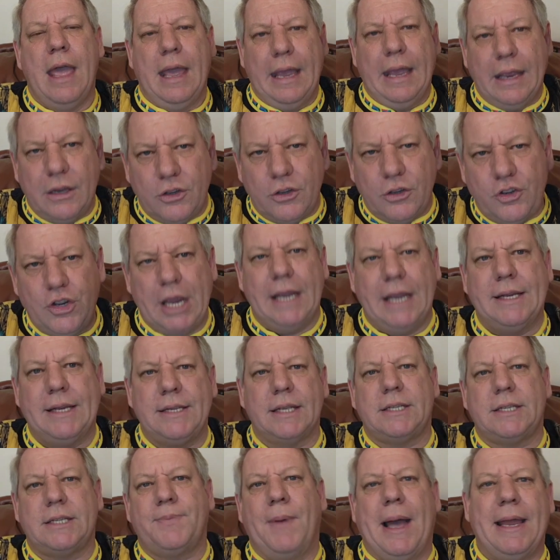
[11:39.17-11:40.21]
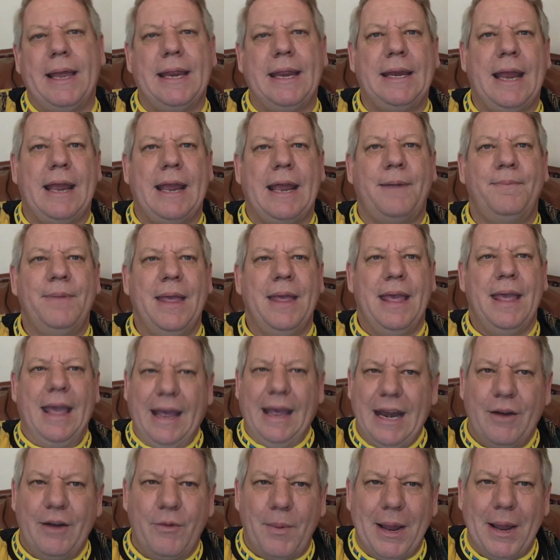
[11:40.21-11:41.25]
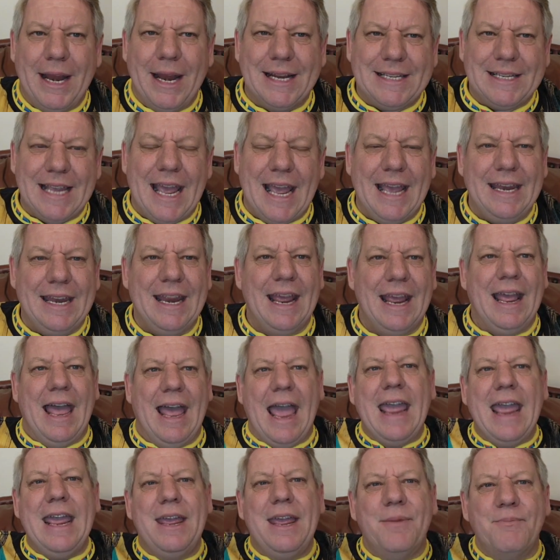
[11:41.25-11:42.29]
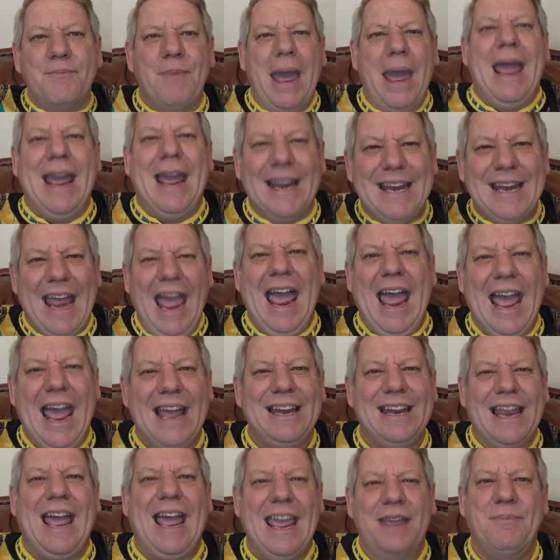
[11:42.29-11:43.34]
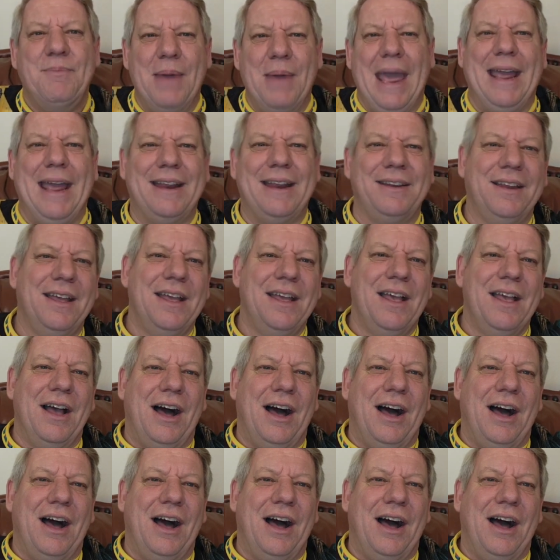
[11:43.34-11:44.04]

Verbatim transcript: In Jesus' mighty name. And everybody said, Amen and Amen.